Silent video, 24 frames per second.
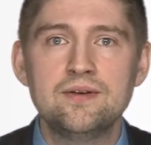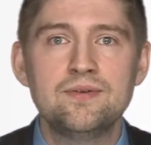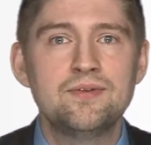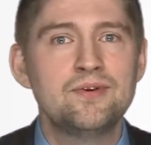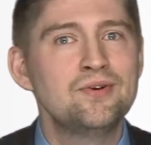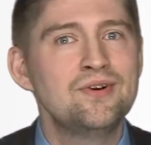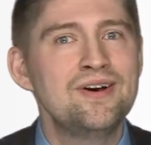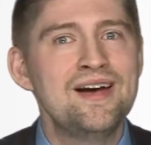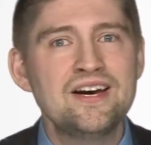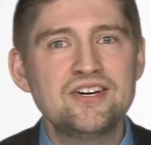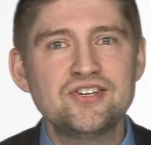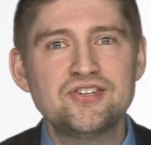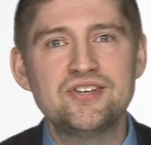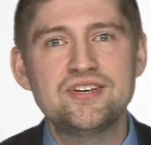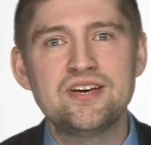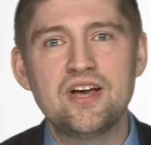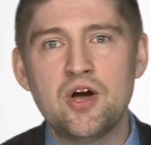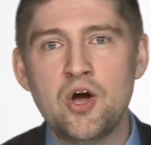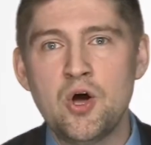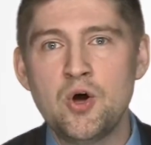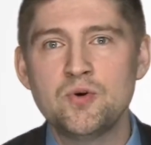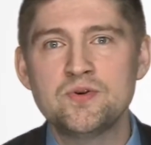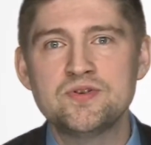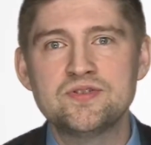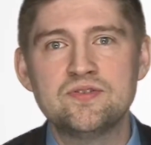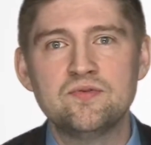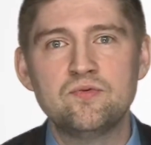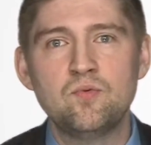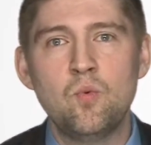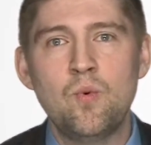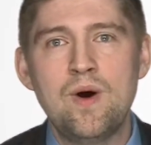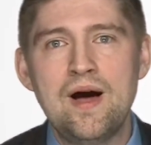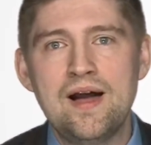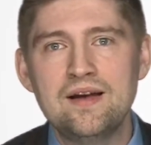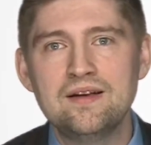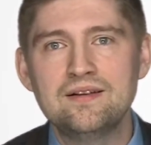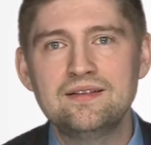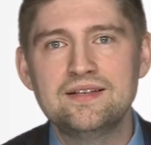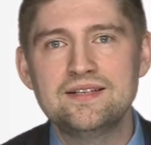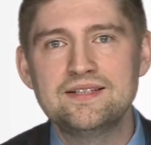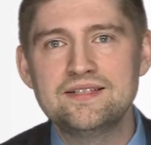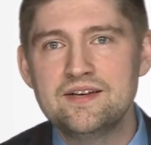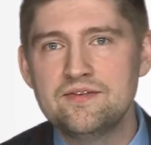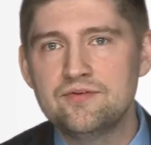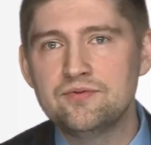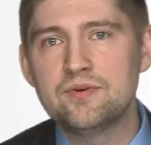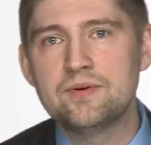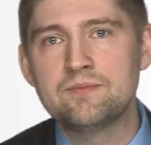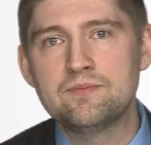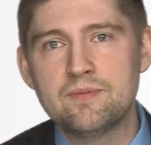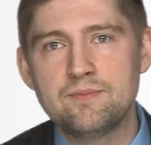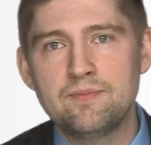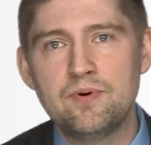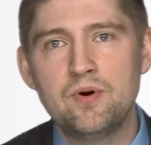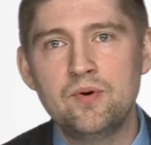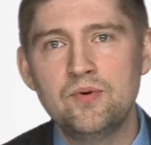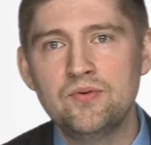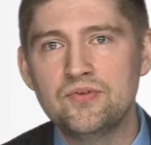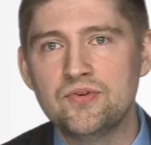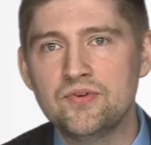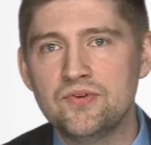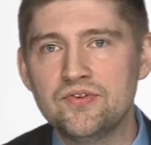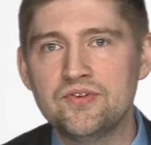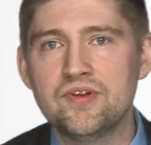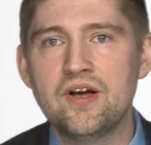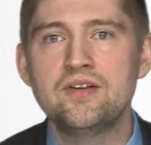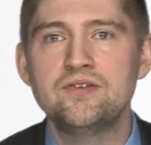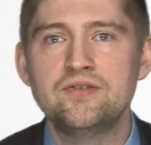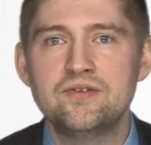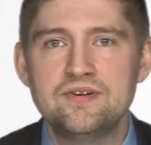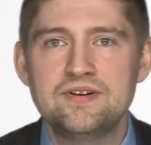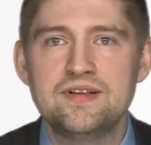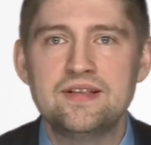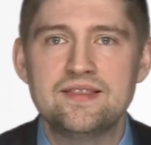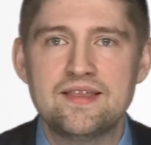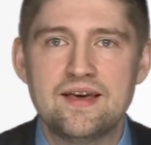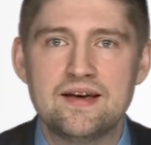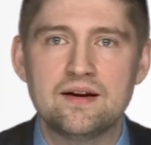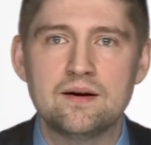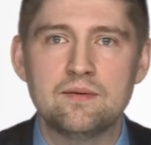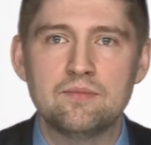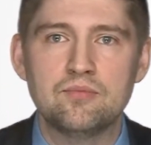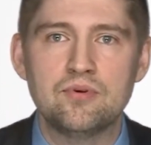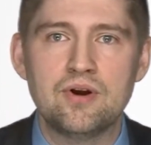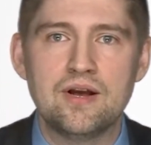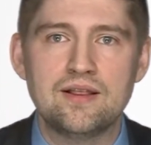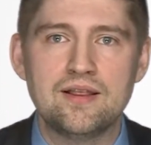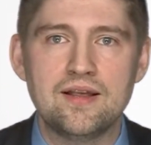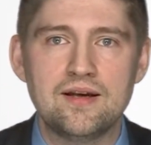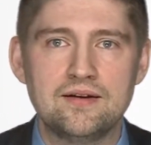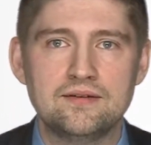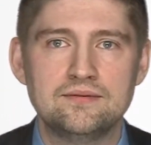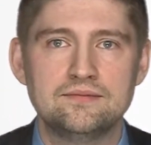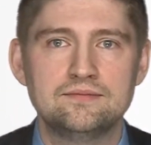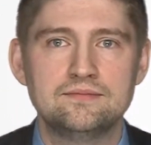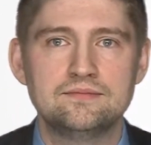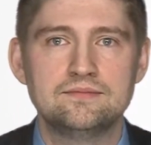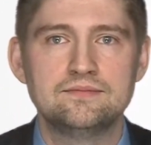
there are actually a host of wildly differing proposals underneath that umbrella.